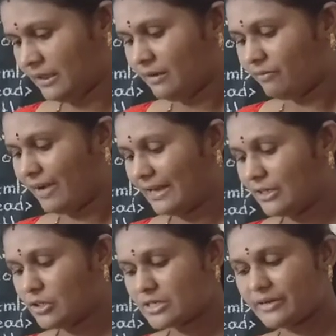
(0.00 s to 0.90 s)

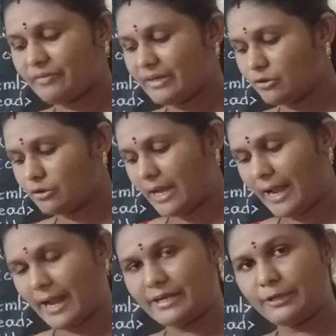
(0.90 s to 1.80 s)
Values given to the
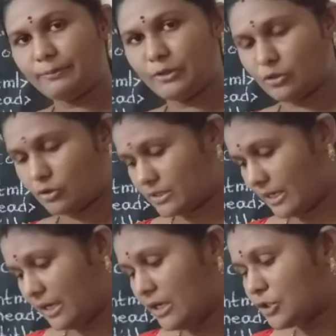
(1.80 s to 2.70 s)
attributes
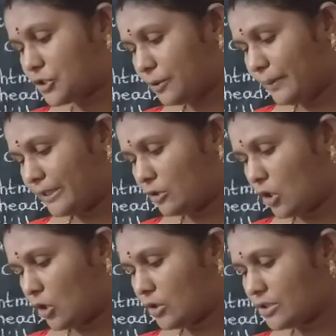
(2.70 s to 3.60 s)
should be
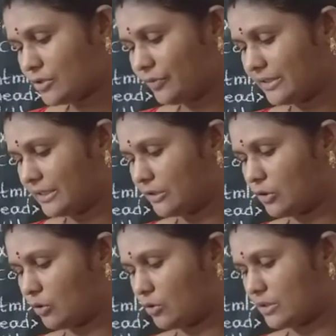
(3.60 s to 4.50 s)
closed
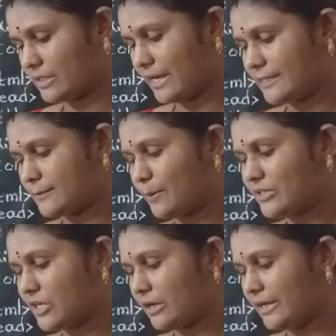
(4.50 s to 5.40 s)
within quotes,
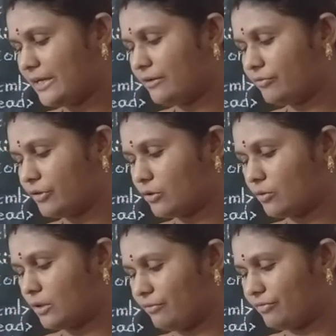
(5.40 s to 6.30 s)
especially
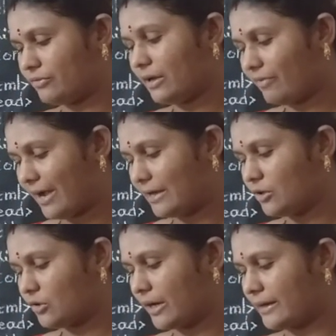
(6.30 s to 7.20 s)
if the
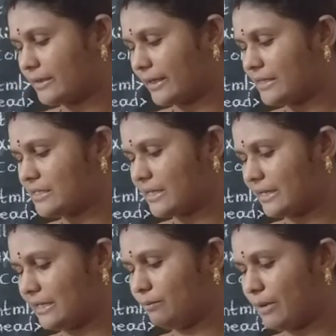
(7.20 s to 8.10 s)
value contains
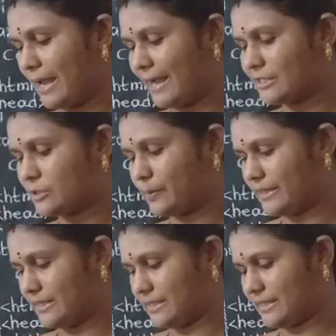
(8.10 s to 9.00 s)
any blank
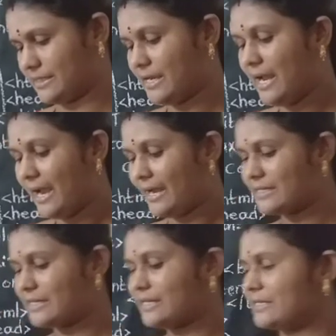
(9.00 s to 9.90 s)
spaces.
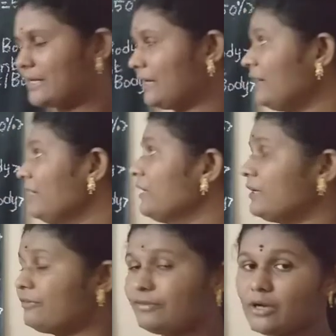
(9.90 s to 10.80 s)
As I said,
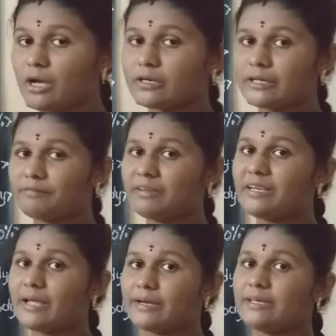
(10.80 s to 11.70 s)
if you are
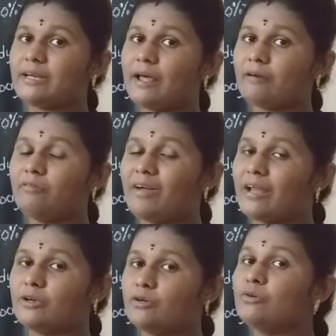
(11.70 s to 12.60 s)
giving any null
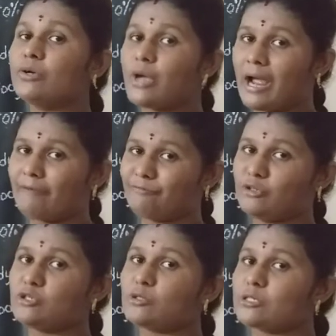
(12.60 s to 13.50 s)
value, you have
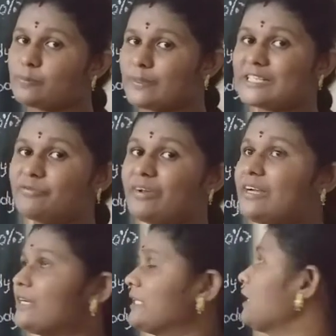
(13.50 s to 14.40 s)
to specify it in the